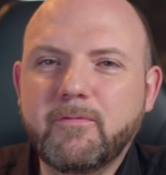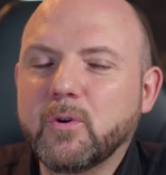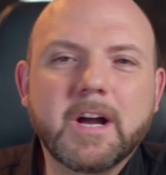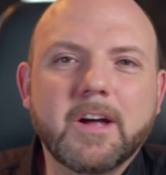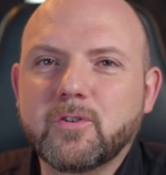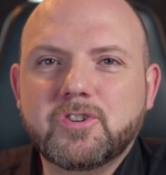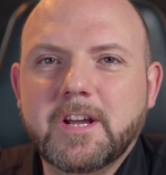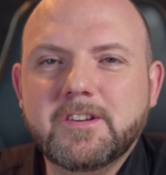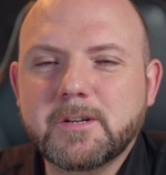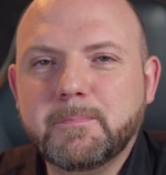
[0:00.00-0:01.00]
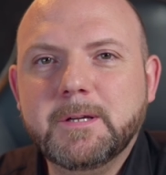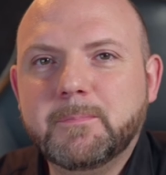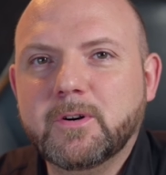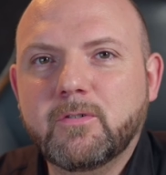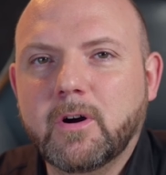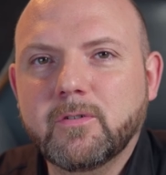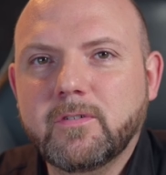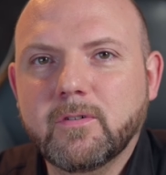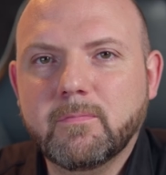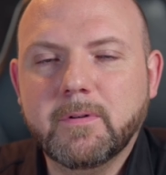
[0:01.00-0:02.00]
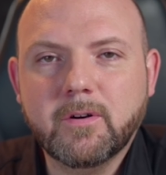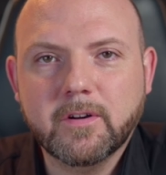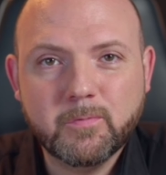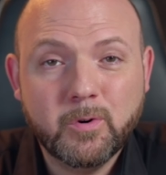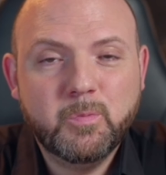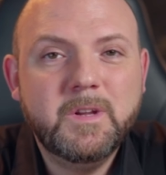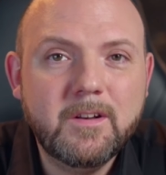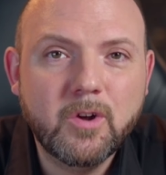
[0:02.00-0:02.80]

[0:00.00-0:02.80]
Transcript: if you cannot change the people around you. Because what we